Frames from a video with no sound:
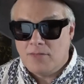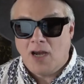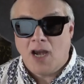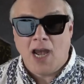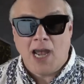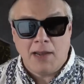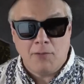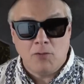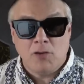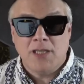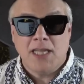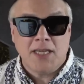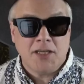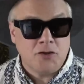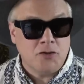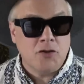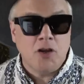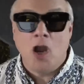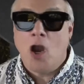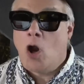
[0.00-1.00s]
I will let
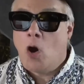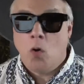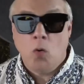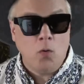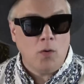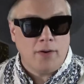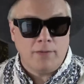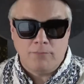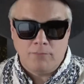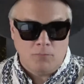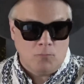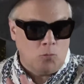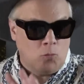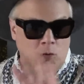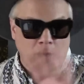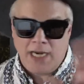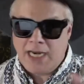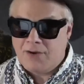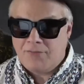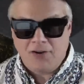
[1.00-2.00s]
you know
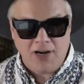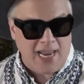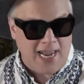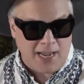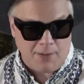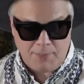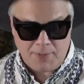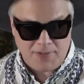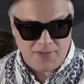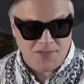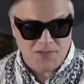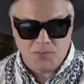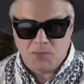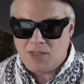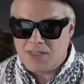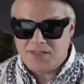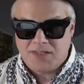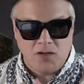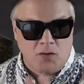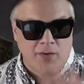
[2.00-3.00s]
whatever happens,
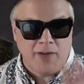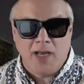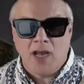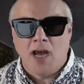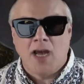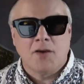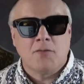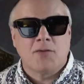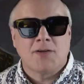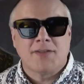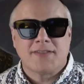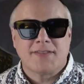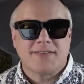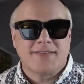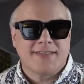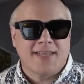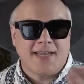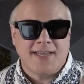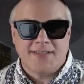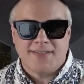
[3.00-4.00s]
what's going on, what the
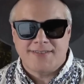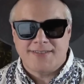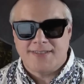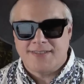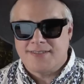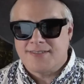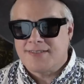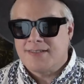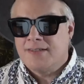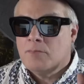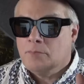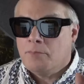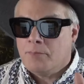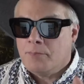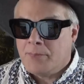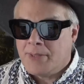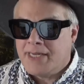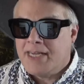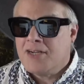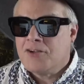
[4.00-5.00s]
status is.
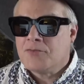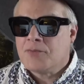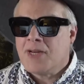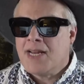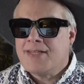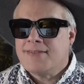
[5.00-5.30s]
But here's what I